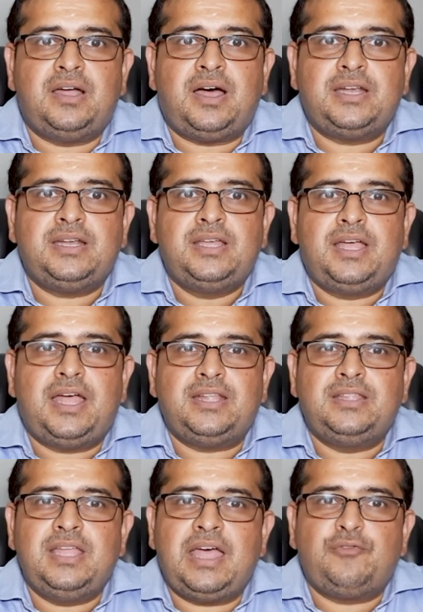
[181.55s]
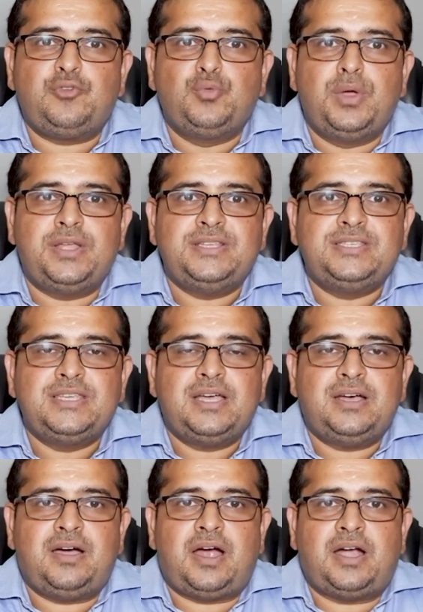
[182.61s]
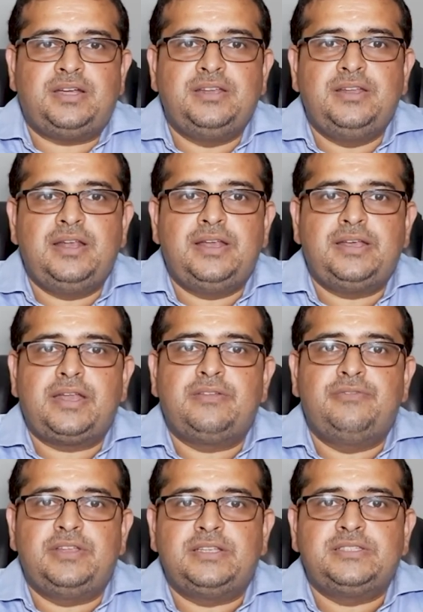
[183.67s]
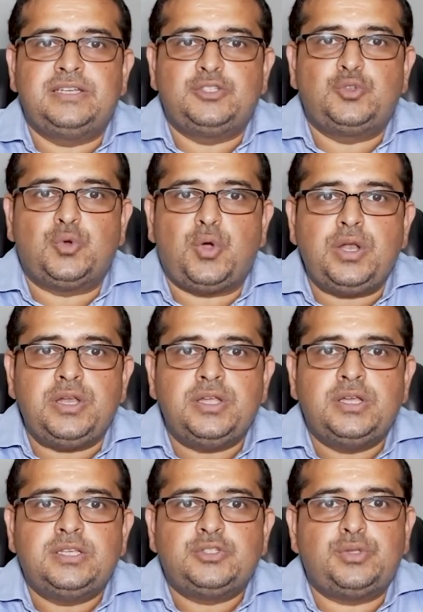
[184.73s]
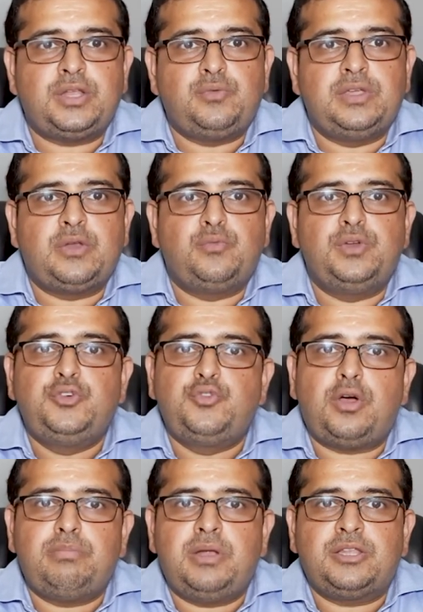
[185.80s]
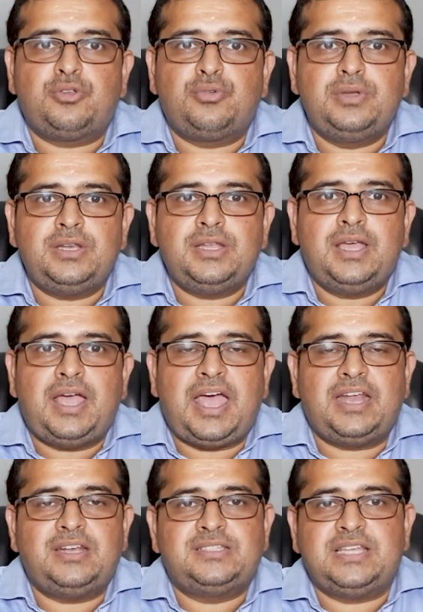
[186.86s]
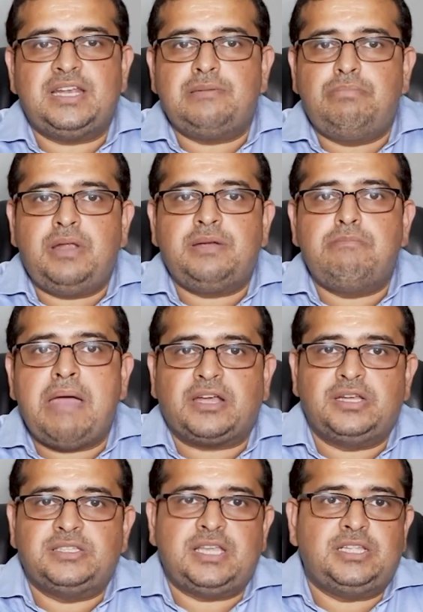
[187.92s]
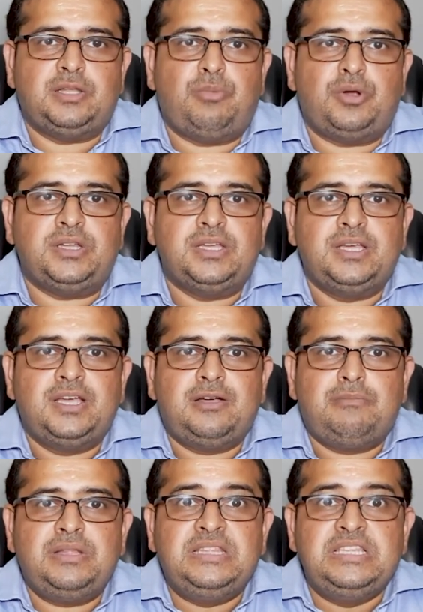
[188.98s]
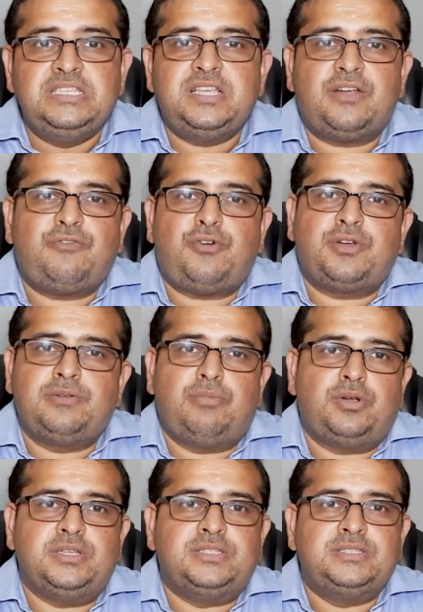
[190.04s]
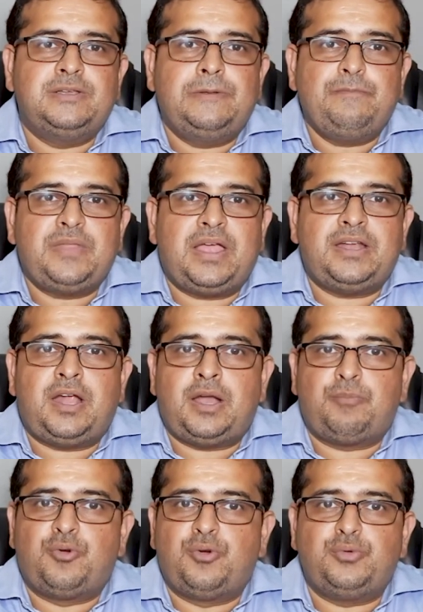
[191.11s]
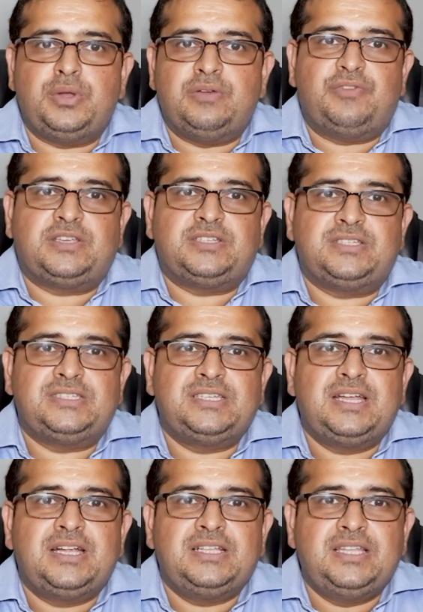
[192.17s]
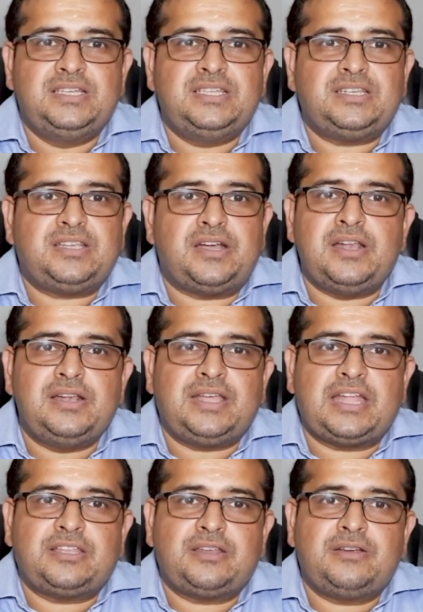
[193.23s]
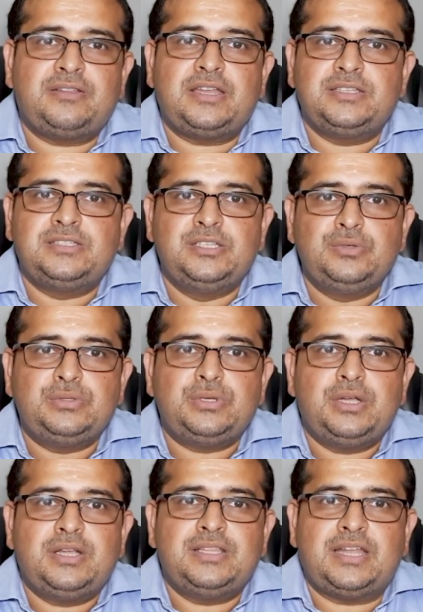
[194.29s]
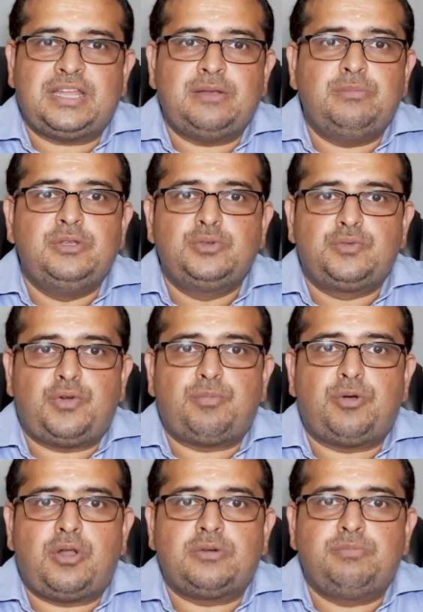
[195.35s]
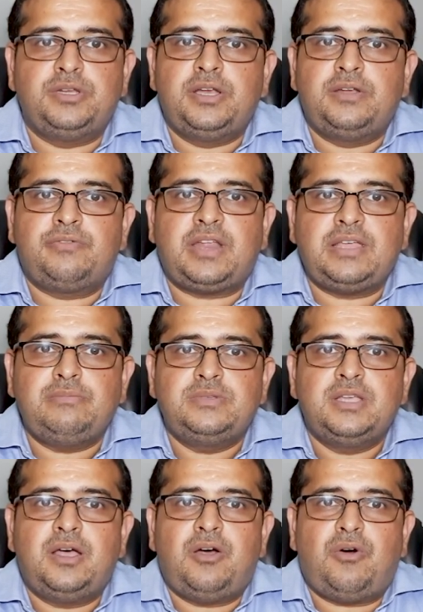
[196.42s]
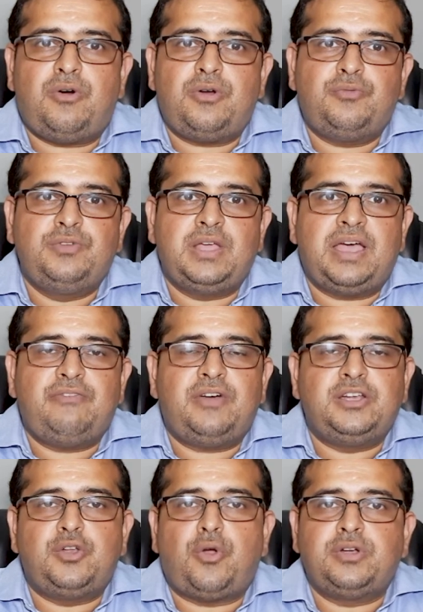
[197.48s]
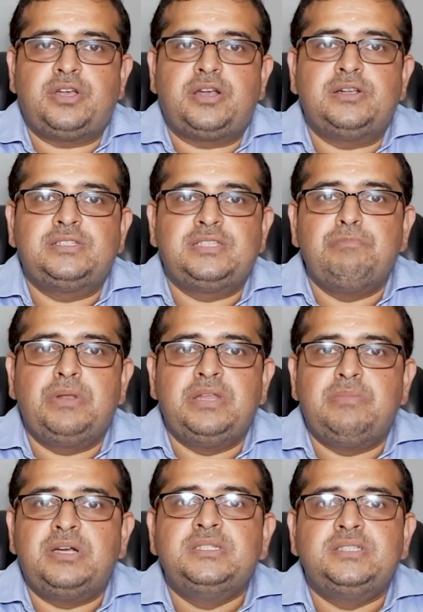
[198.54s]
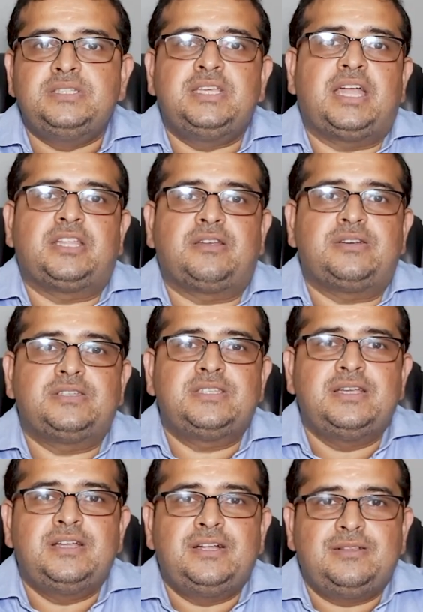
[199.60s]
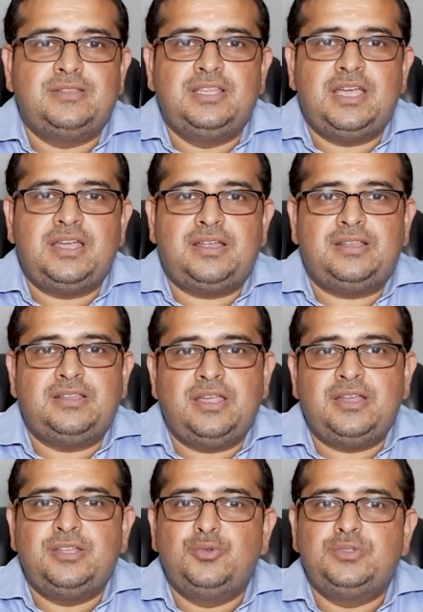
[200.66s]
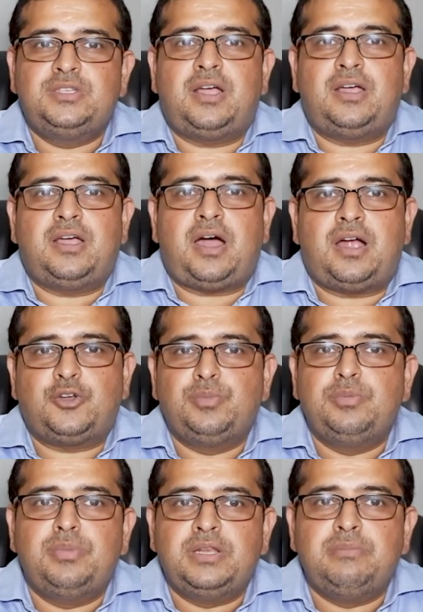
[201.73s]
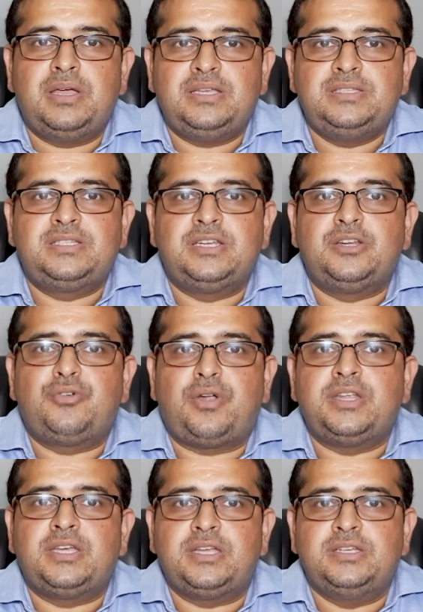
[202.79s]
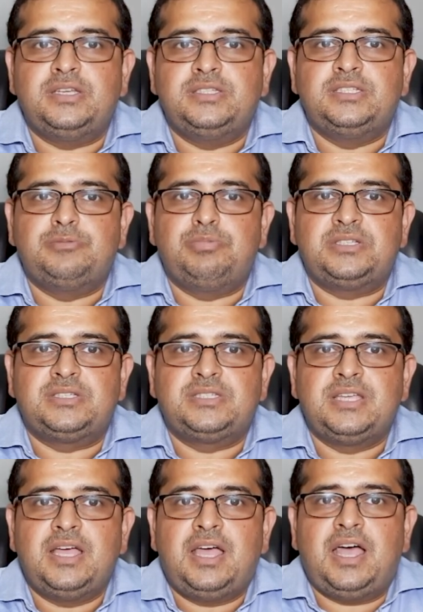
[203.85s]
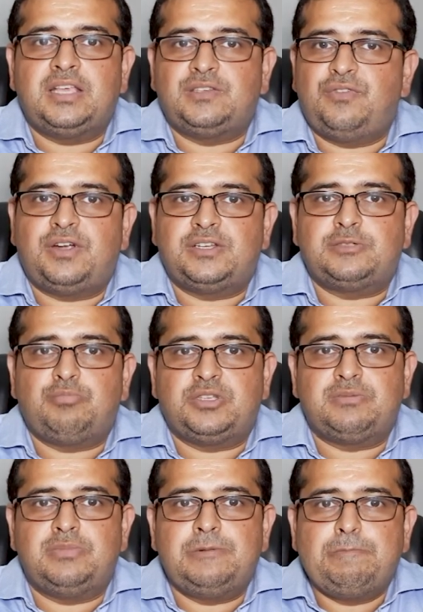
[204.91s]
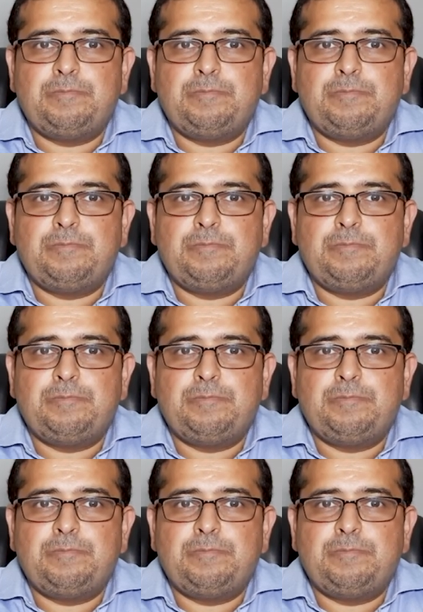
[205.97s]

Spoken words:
heart, and they have 2 ends, arterial end and a venous end so-called, so that we can withdraw blood through it and send blood back inside the body. But these are foreign bodies and are prone to infections. There is a tunneled catheter that is used, that can be used for a prolonged period of time, or we have a non-tunneled simple emergency catheters. Their use are to be minimized in chronic kidney disease patients as far as possible.